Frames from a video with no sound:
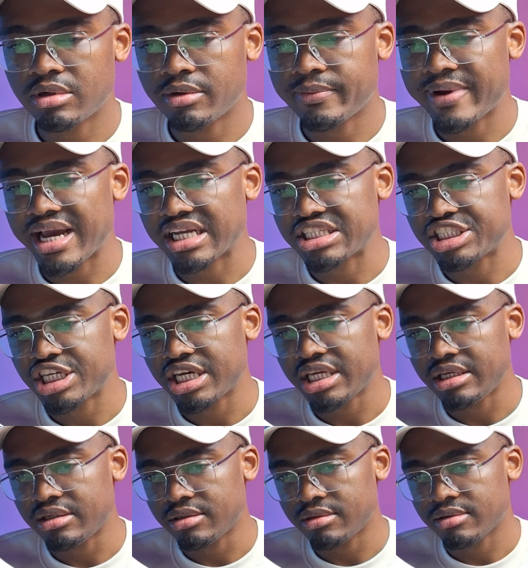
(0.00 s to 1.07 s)
RAG
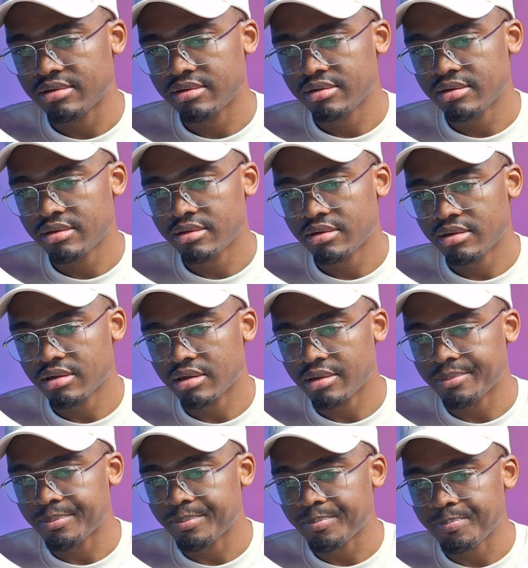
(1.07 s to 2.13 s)
chain.
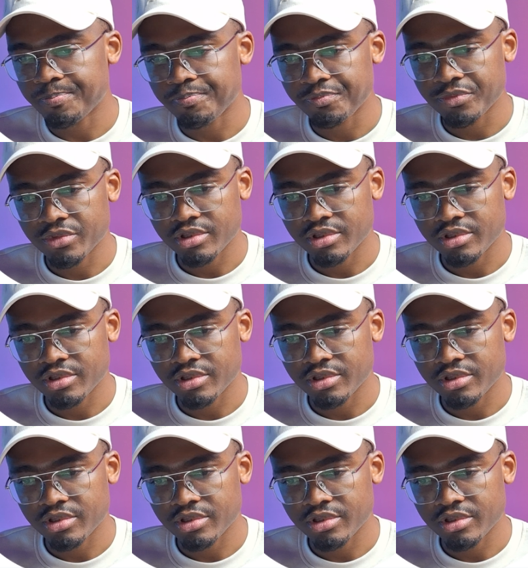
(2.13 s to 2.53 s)
From